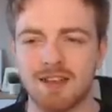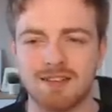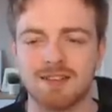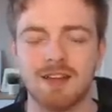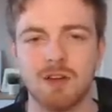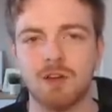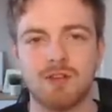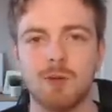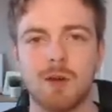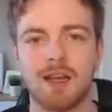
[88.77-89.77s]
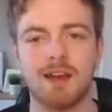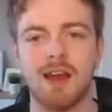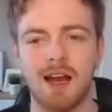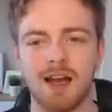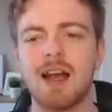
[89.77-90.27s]
I still love doing it
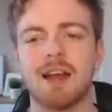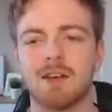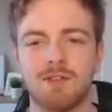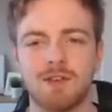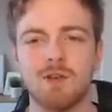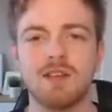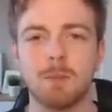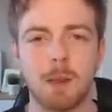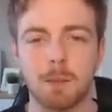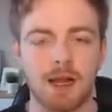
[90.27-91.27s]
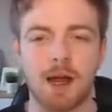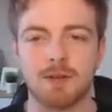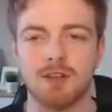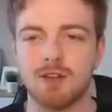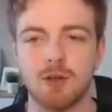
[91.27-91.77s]
and kind of confusing people
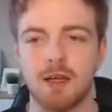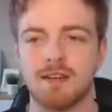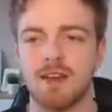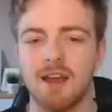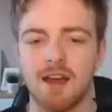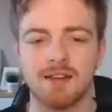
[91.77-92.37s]
how to do it.